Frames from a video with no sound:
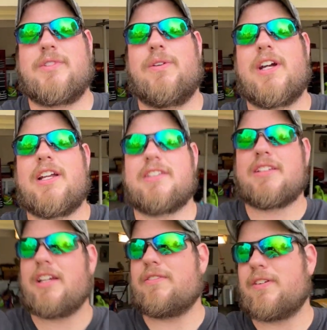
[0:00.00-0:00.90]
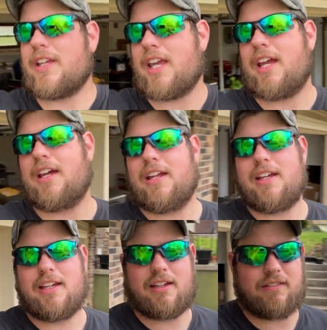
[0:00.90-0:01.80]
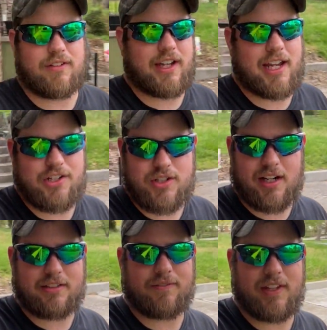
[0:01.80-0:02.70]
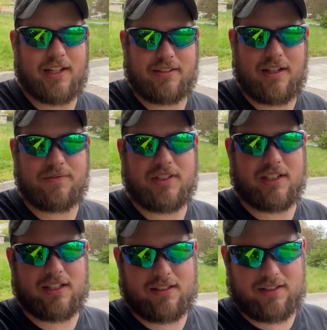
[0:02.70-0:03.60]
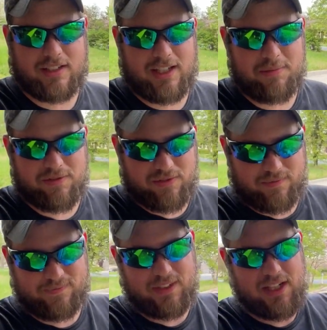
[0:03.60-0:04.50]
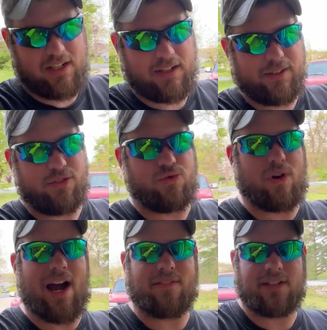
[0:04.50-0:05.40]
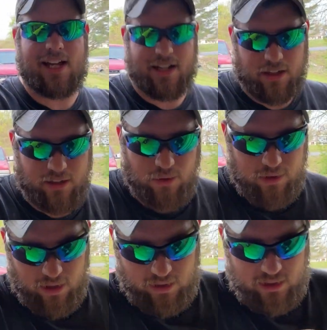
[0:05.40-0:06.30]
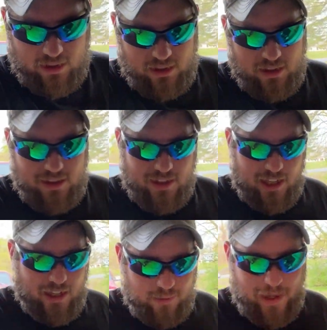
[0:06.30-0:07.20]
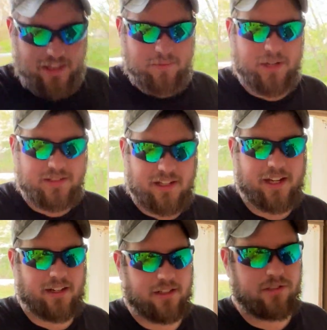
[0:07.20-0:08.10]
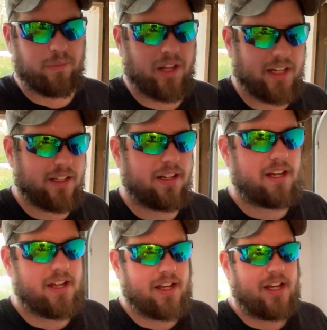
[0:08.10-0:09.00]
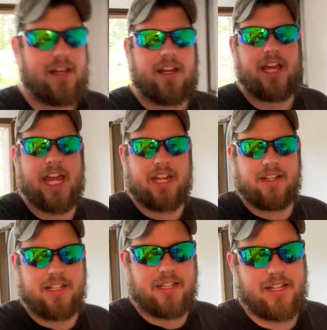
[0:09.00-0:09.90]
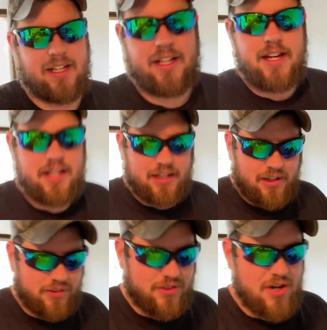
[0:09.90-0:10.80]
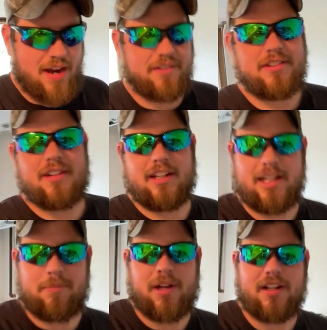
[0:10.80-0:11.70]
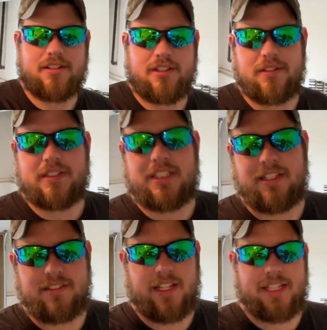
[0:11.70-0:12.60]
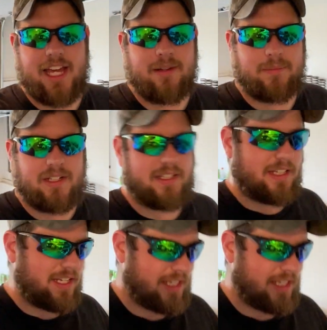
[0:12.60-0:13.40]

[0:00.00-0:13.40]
we're gonna see if we can't try some things up to keep it from driving like a go-kart. About the best I can explain it. And the driver is gonna get better too and things like that, but